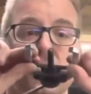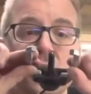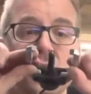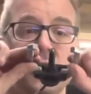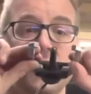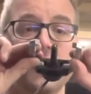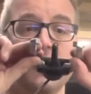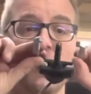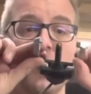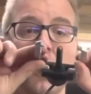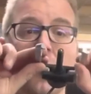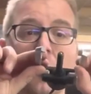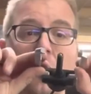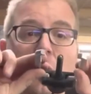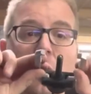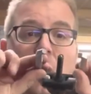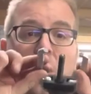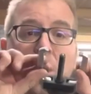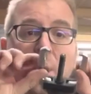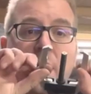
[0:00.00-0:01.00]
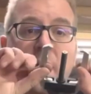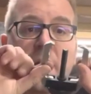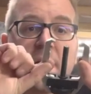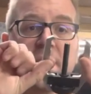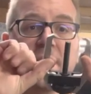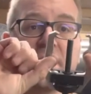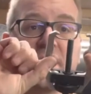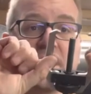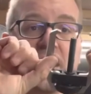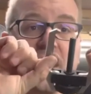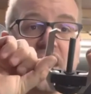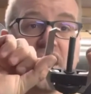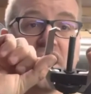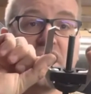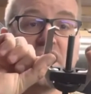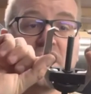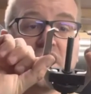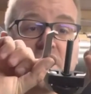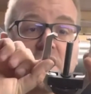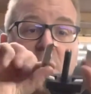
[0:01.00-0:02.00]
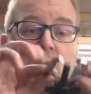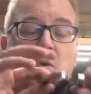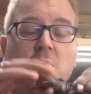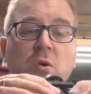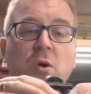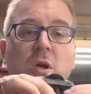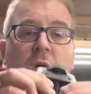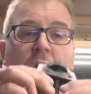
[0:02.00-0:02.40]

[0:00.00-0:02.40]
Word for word: of small and the teeth are small.